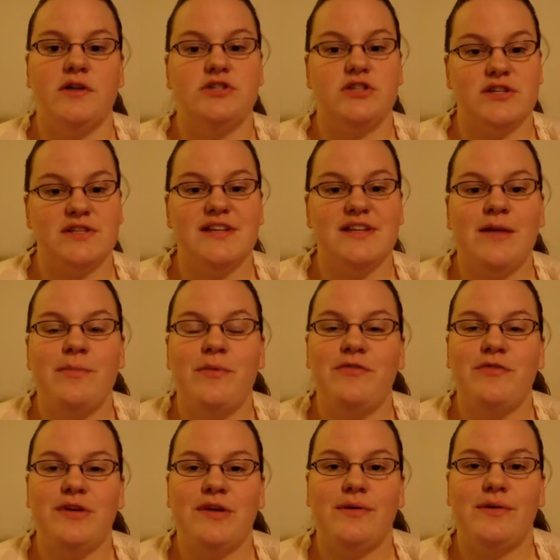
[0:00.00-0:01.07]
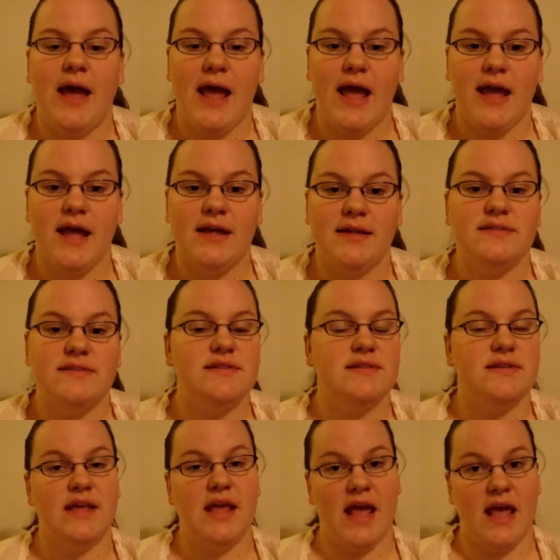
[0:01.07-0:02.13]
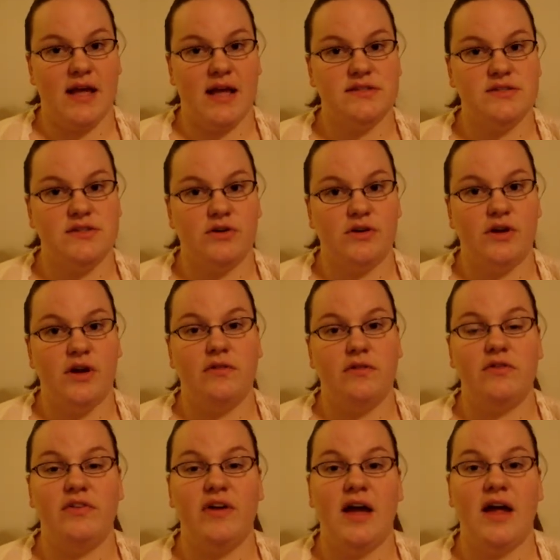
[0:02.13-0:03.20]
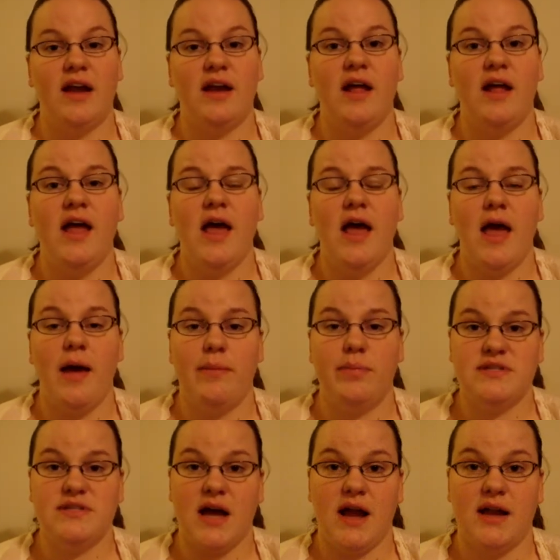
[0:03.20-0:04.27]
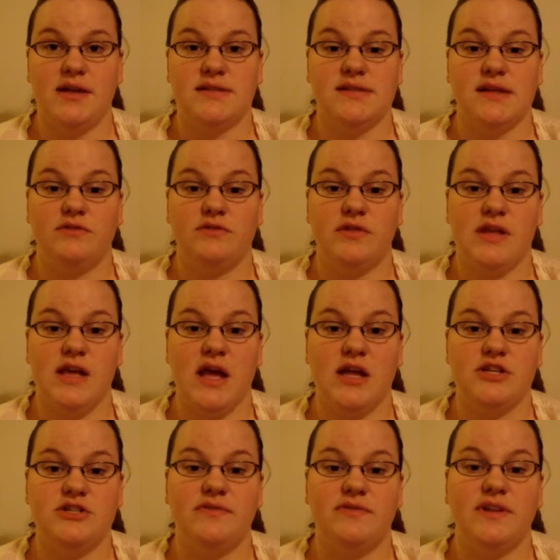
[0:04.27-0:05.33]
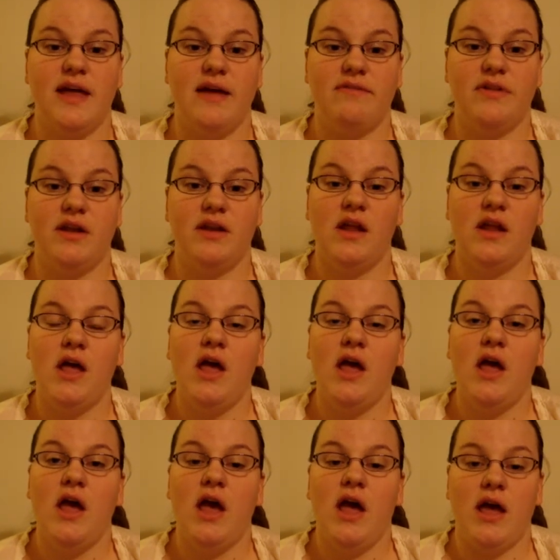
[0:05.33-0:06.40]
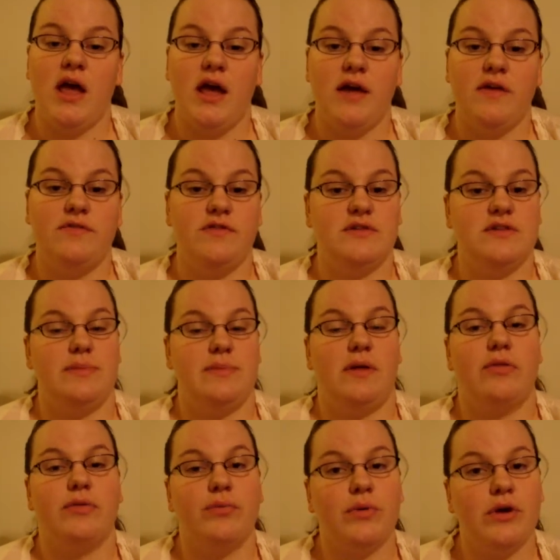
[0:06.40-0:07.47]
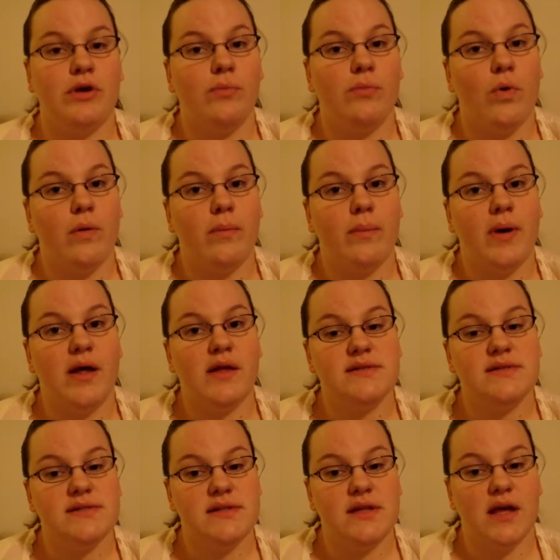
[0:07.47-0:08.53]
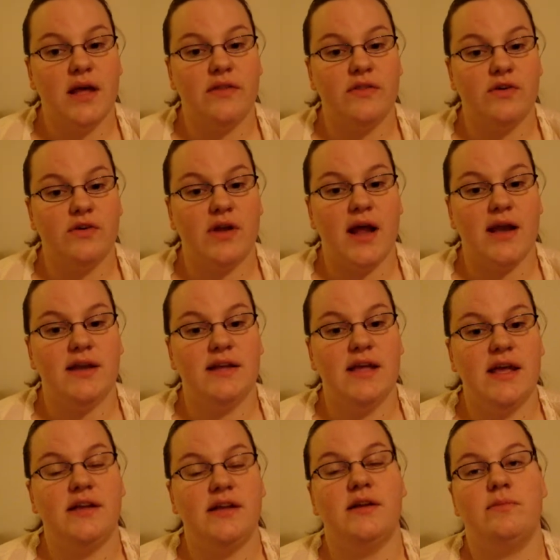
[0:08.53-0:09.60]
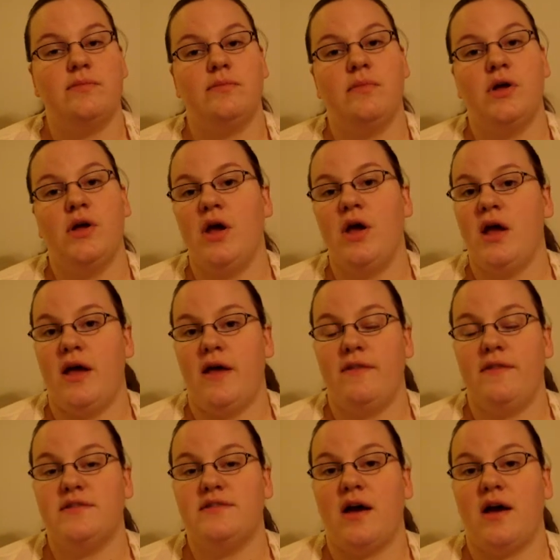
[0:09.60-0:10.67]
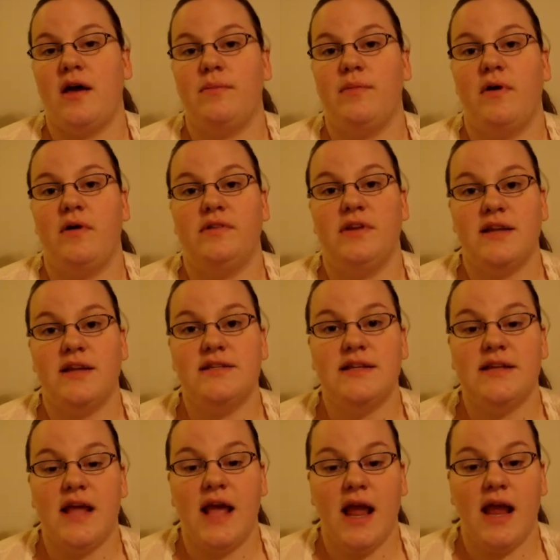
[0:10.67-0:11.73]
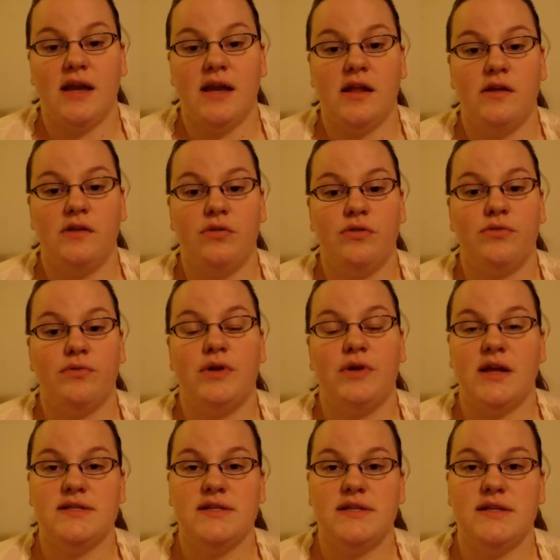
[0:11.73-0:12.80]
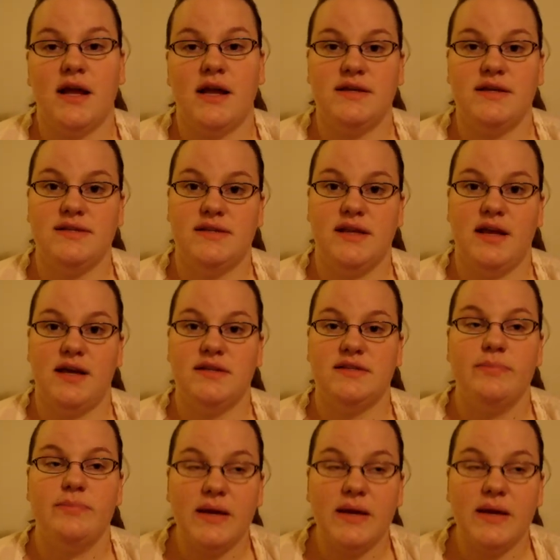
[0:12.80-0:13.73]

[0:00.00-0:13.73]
Just to name a few: AIDS, cancer, if you've had hepatitis after the age of 11, if you spent 3 or more months in the United Kingdom in the time 1980 through 1996,